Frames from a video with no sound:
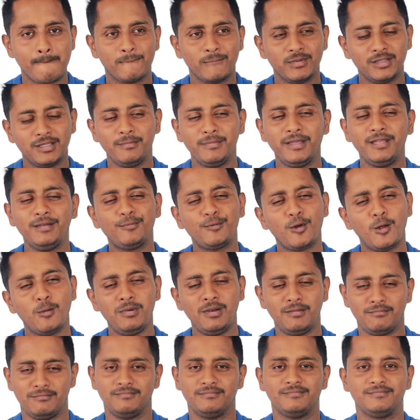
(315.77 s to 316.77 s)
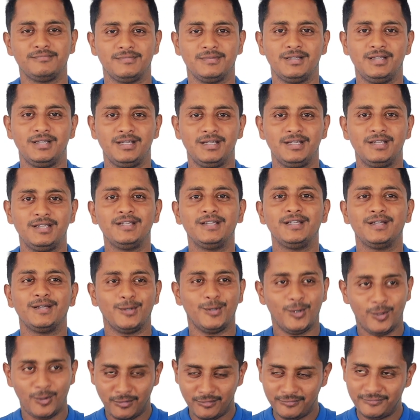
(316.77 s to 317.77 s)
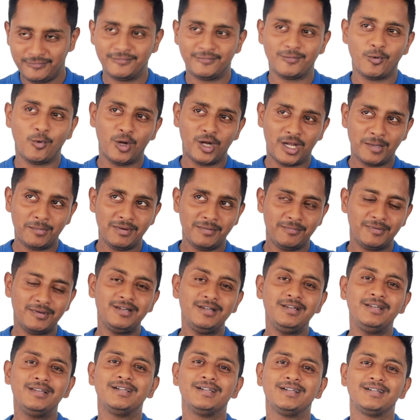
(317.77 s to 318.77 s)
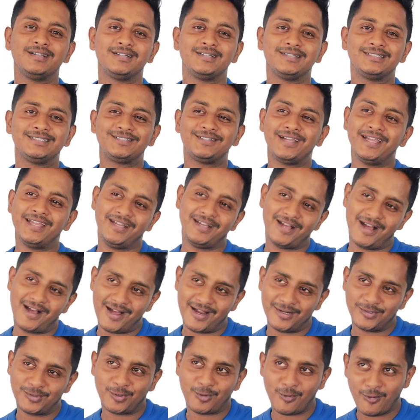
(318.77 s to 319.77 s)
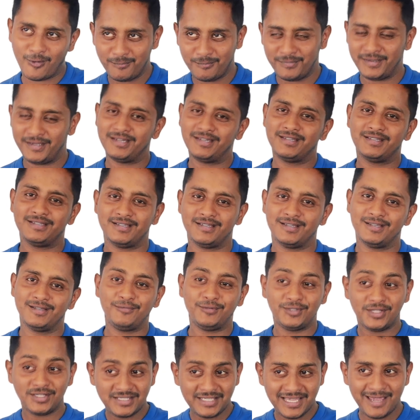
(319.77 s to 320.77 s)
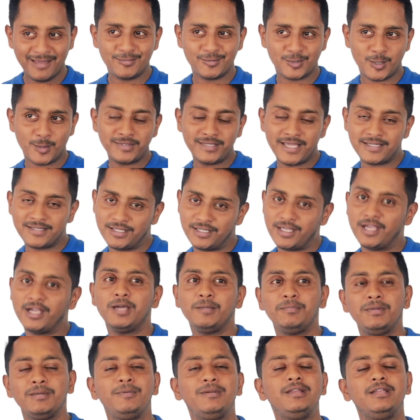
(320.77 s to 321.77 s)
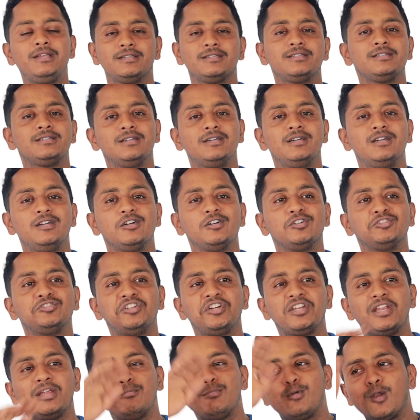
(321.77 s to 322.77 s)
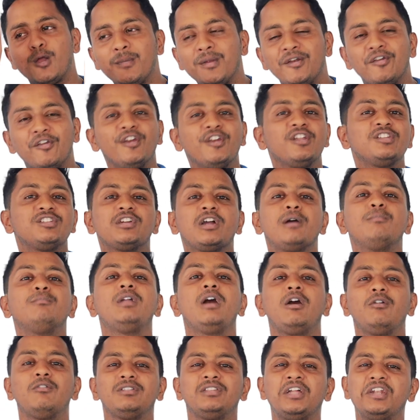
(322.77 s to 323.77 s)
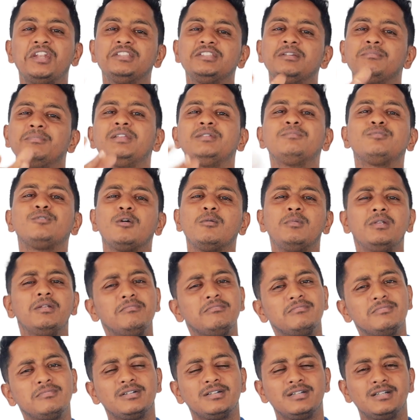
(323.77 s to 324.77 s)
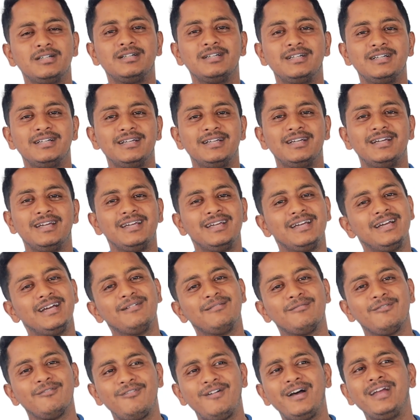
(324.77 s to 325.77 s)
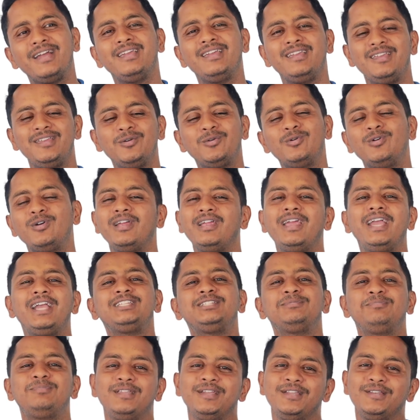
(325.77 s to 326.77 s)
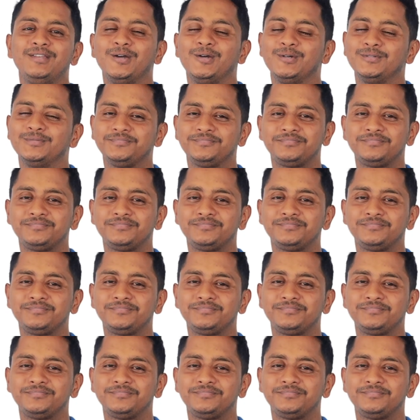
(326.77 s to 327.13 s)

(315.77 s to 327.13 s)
The main problem of older people trying hard to compete for the same jobs as the younger people is their employment rate has come down. That is the main problem. Why, you explain now?